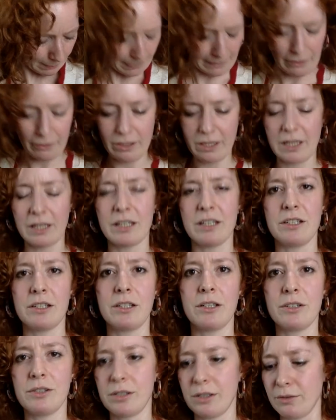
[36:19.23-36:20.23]
Oh yeah, Kinder
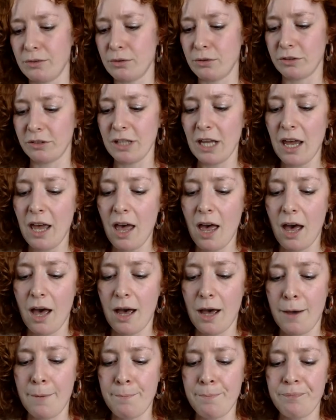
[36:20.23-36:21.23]
Country, of course.
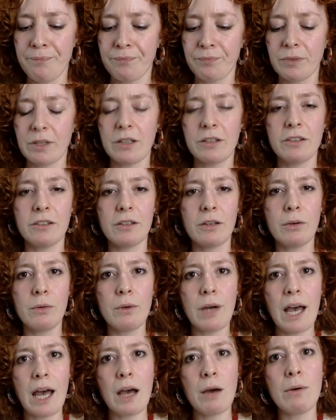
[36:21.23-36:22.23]
So
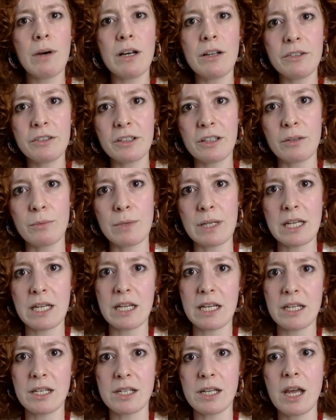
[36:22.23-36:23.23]
how else can we
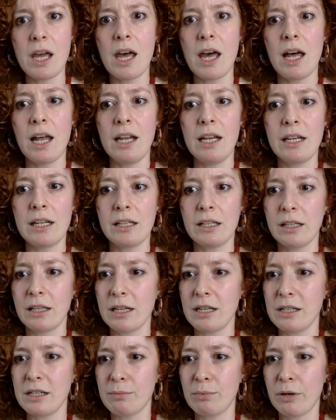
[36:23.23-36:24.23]
eat a little
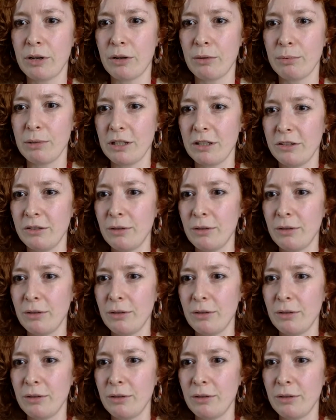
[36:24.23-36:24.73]
Kinder Bueno piece?